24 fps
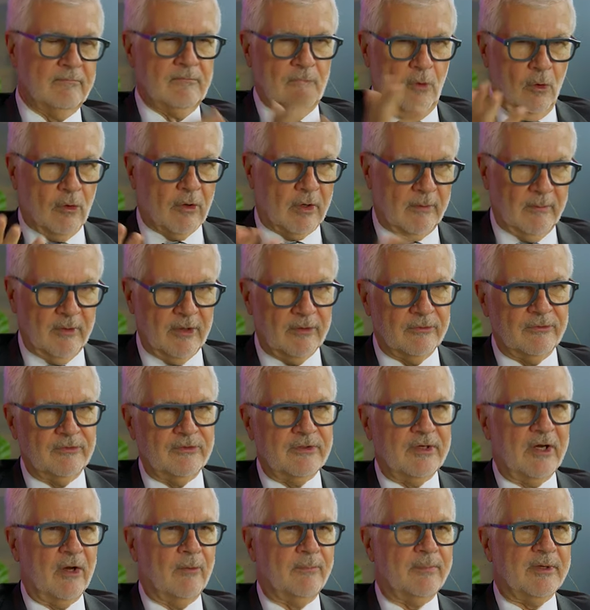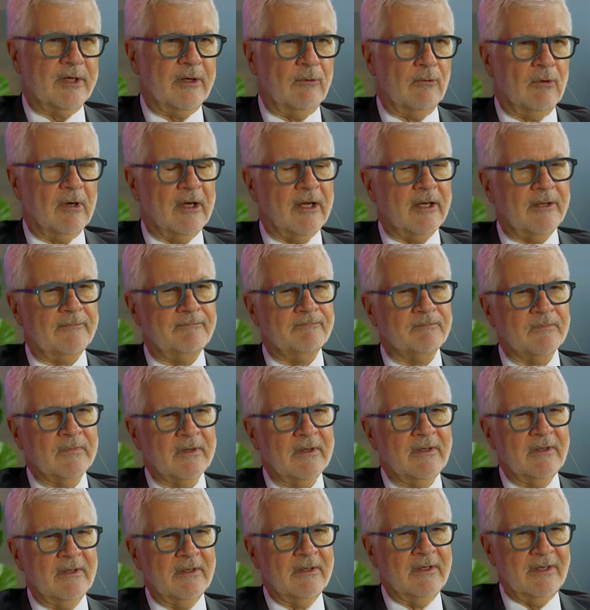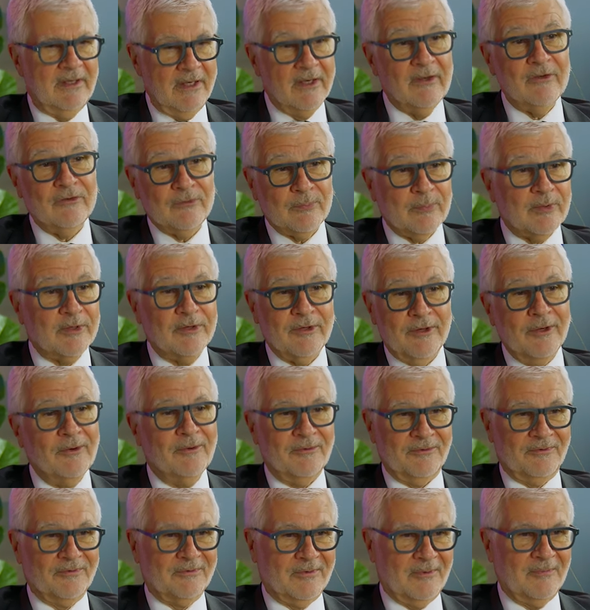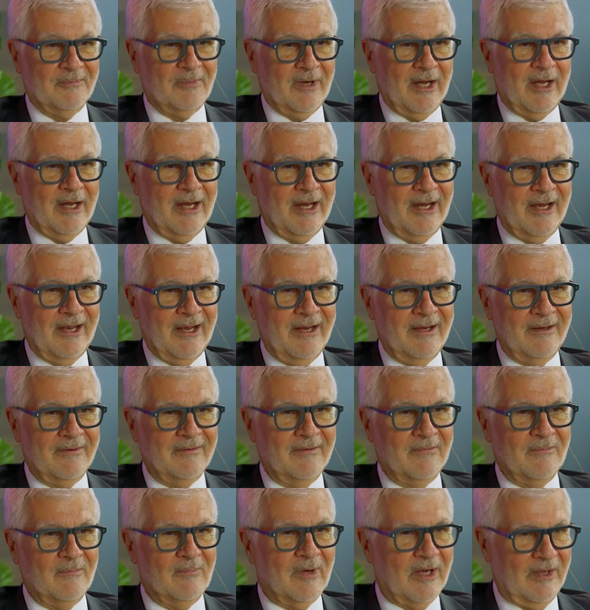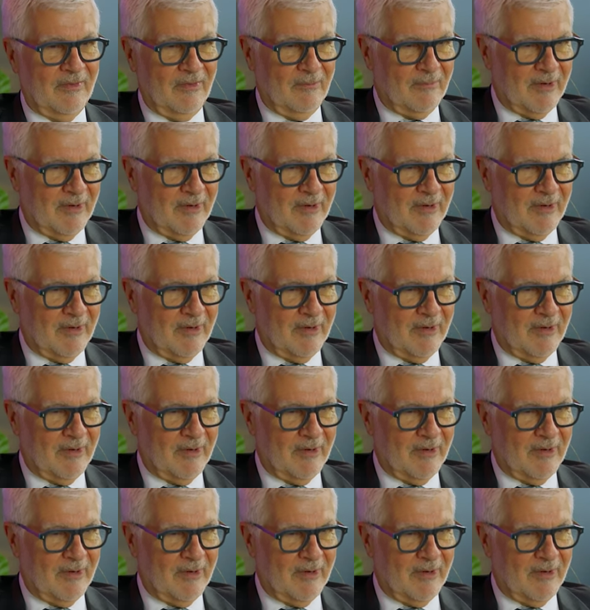hormone, GLP 1, is produced by by the